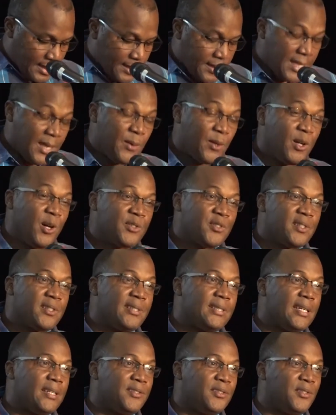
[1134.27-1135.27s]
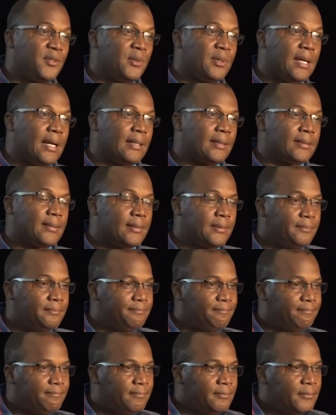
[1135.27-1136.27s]
They will also say to you that
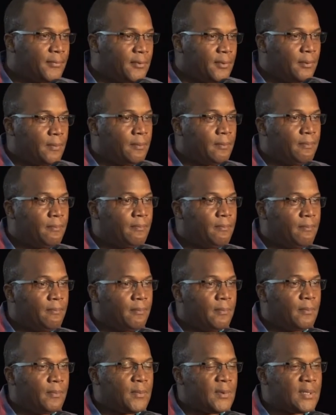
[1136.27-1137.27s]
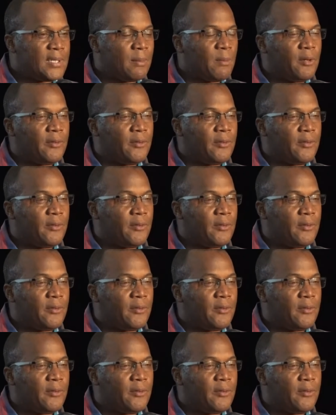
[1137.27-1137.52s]
some